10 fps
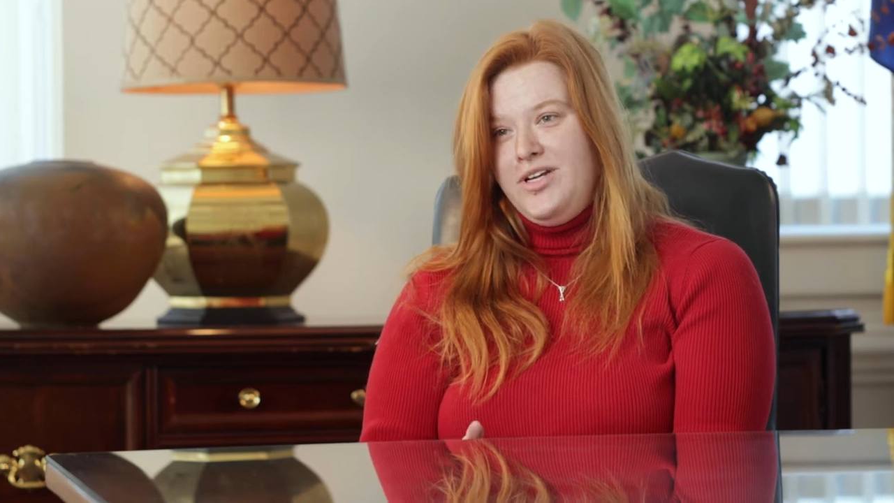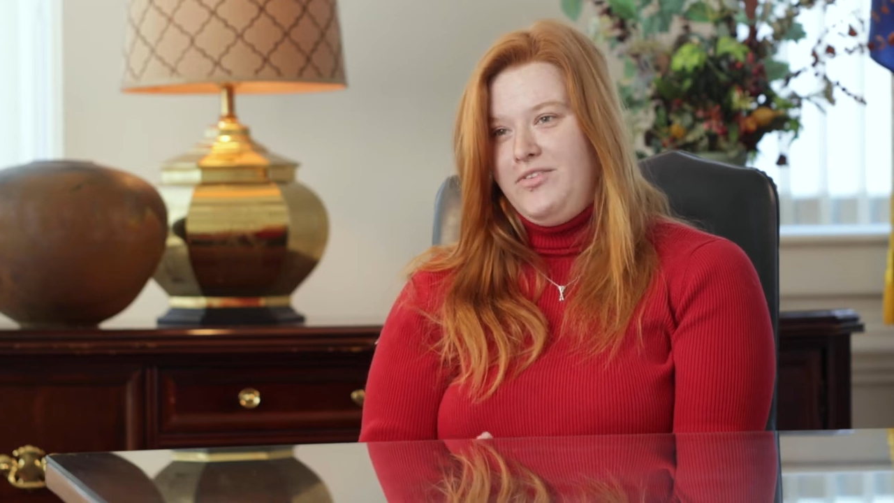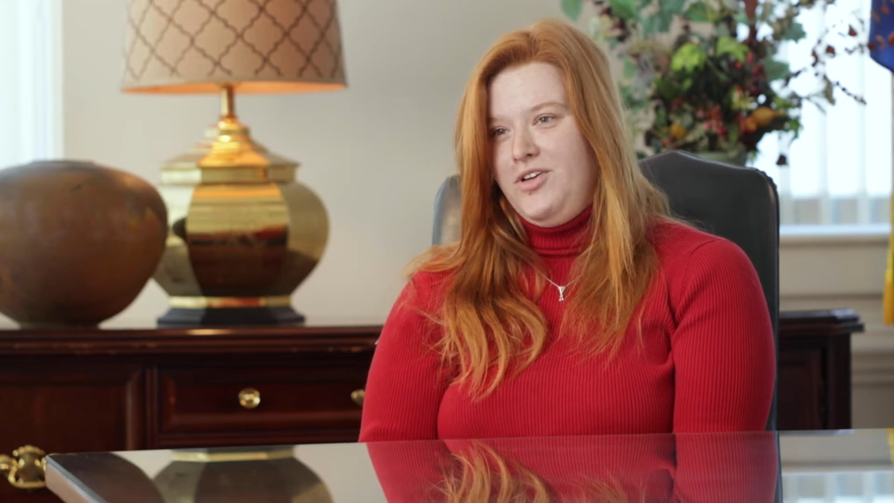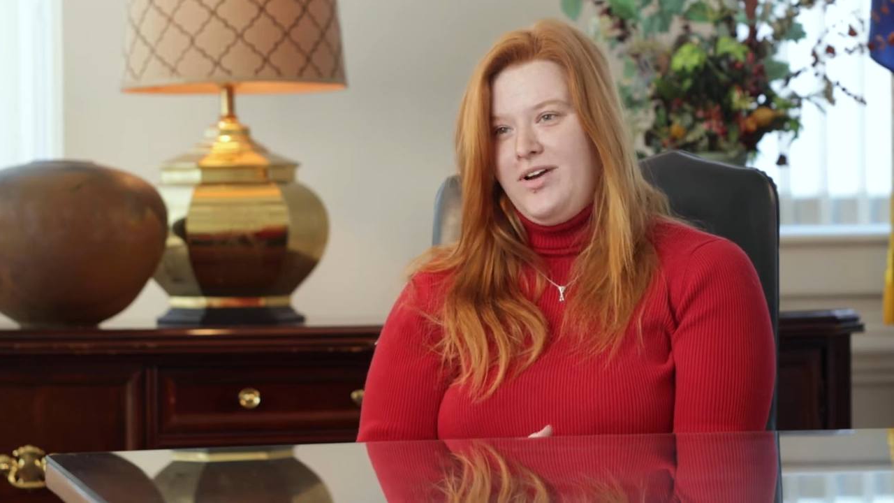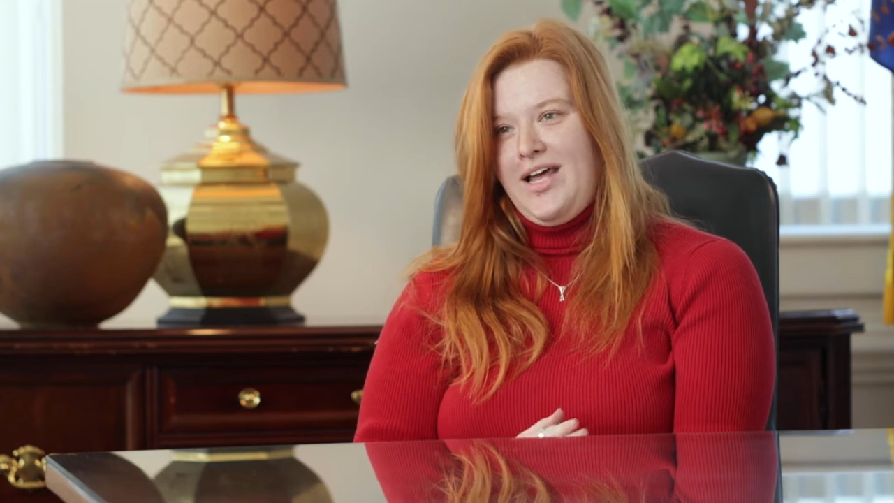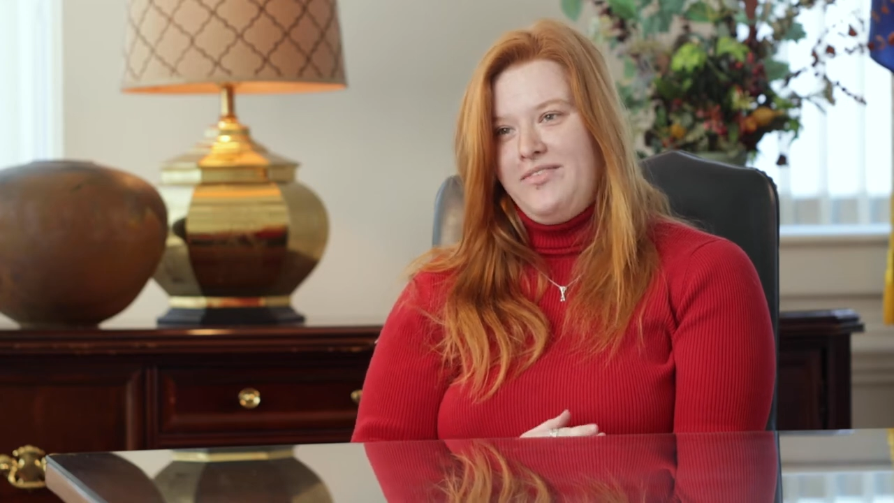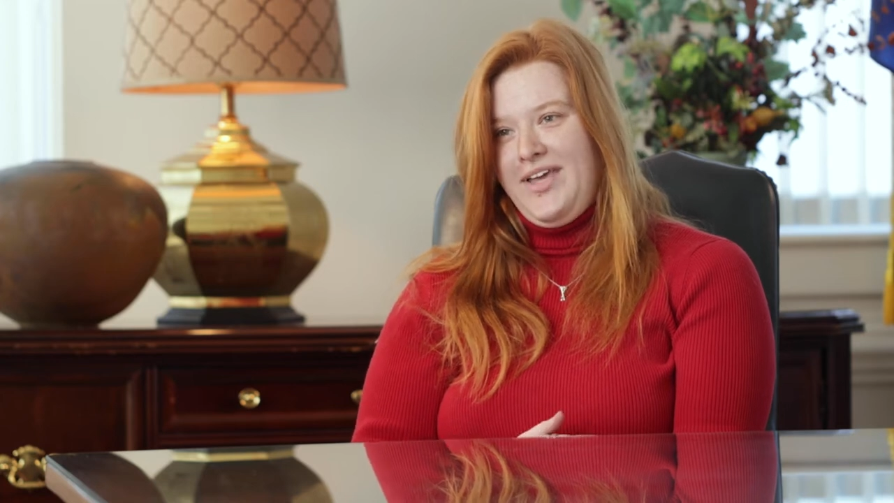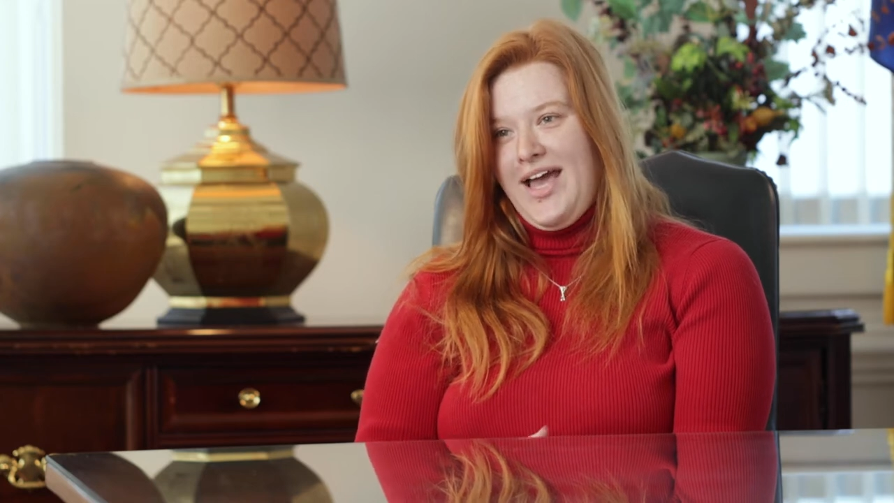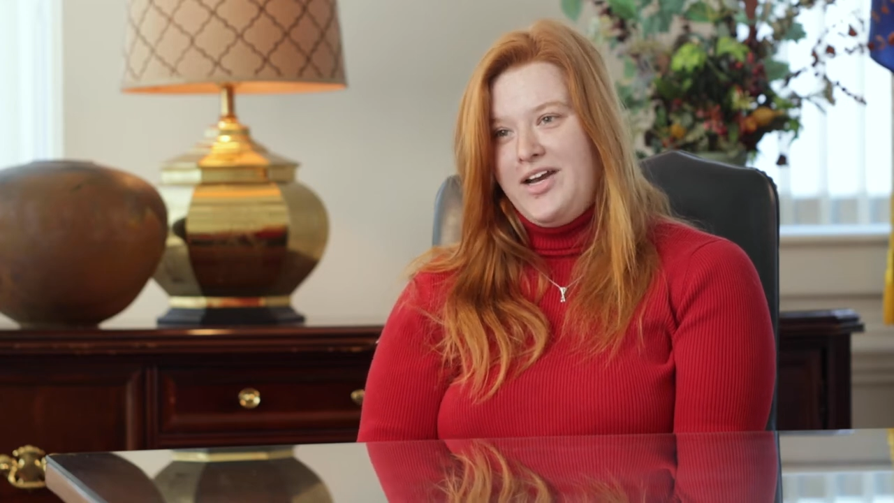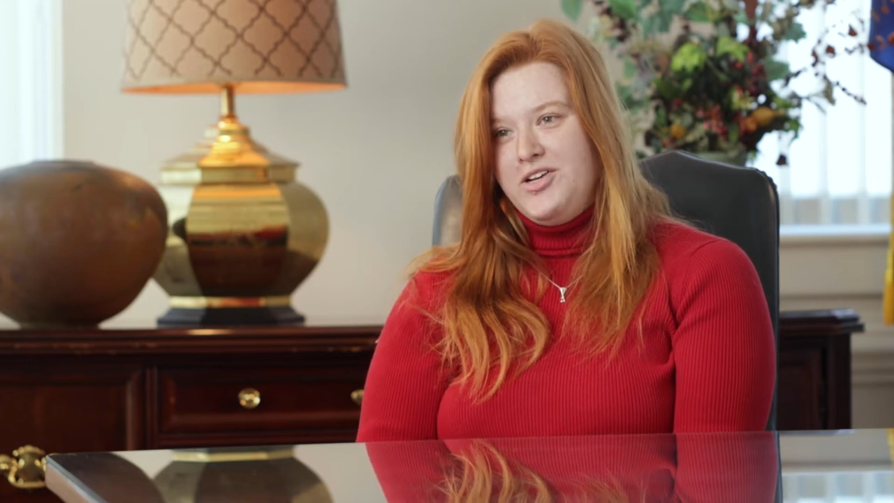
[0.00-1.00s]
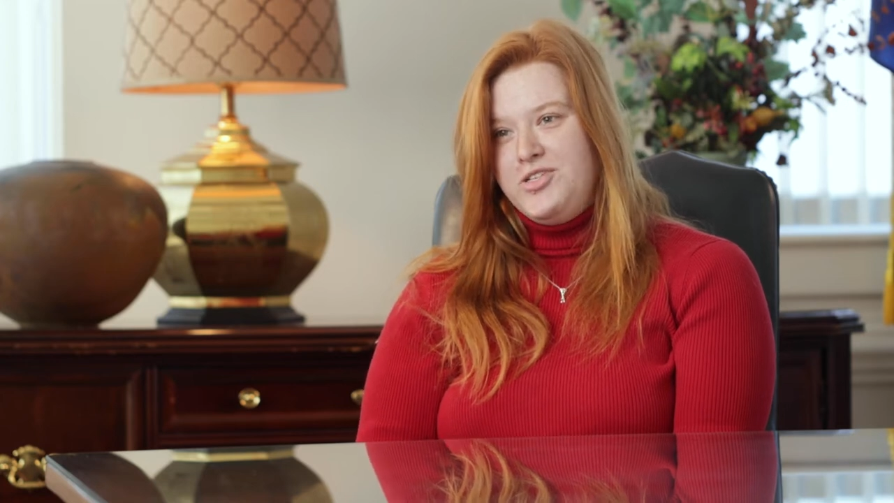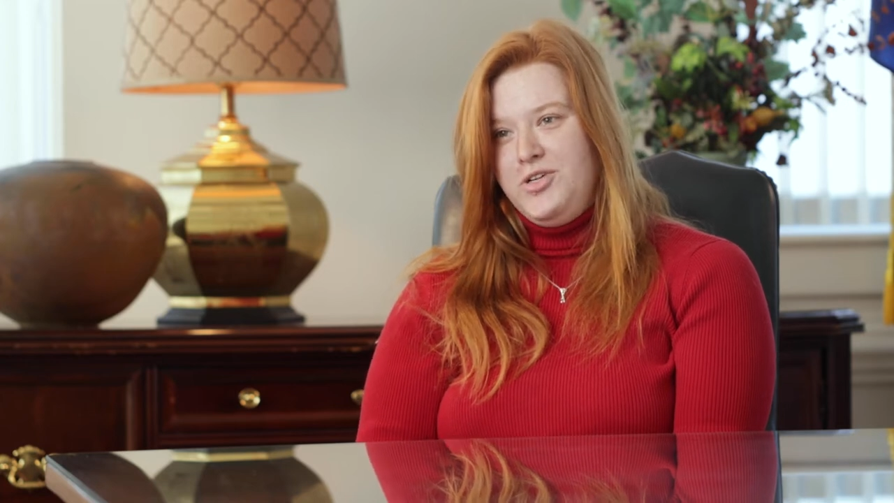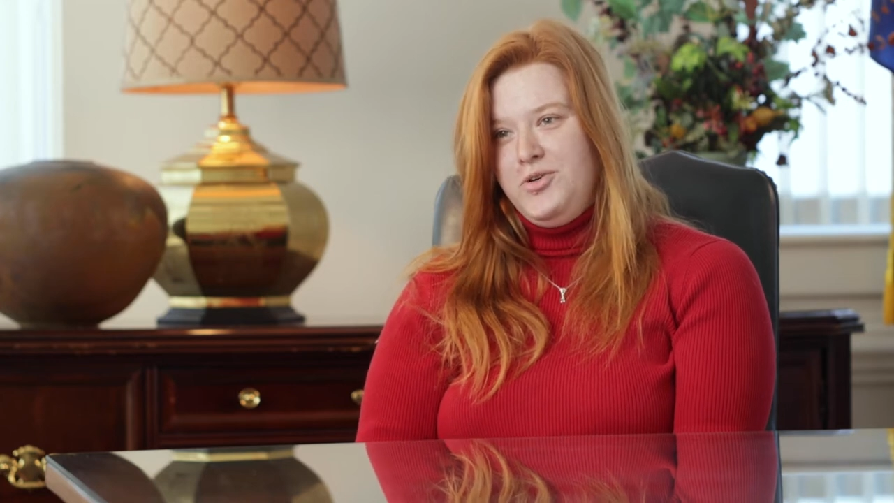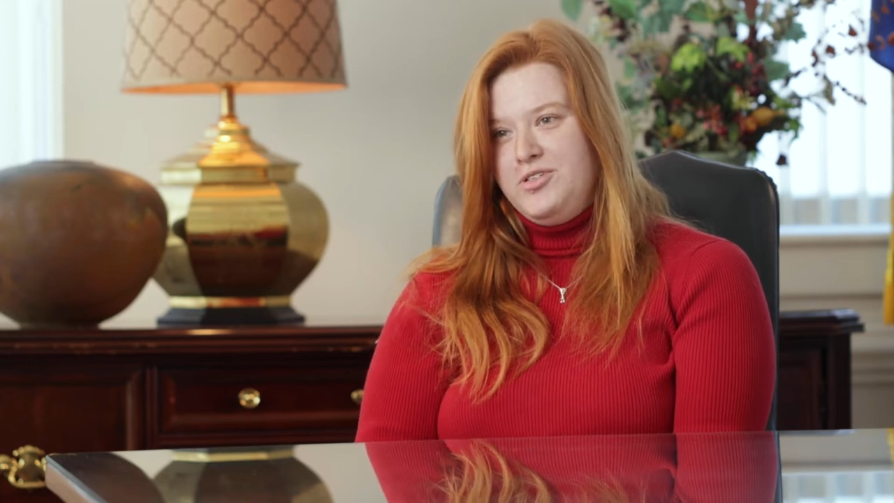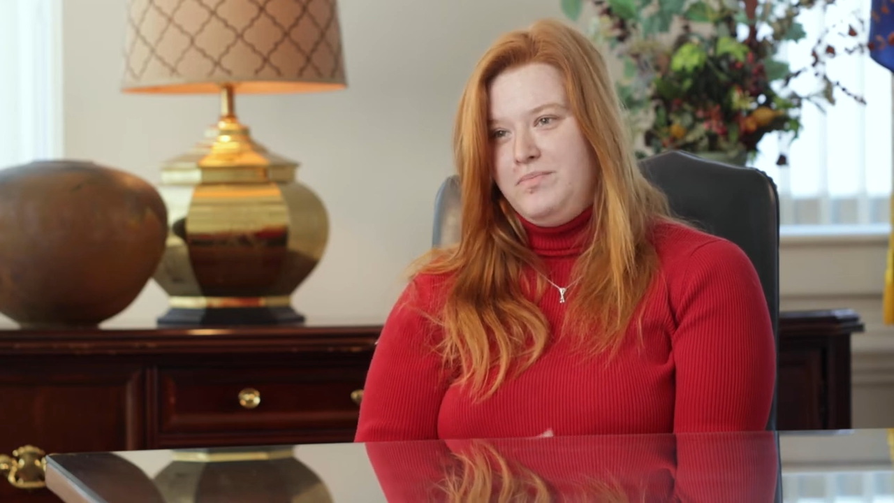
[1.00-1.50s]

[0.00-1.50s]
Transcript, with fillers: if you don't have the attitude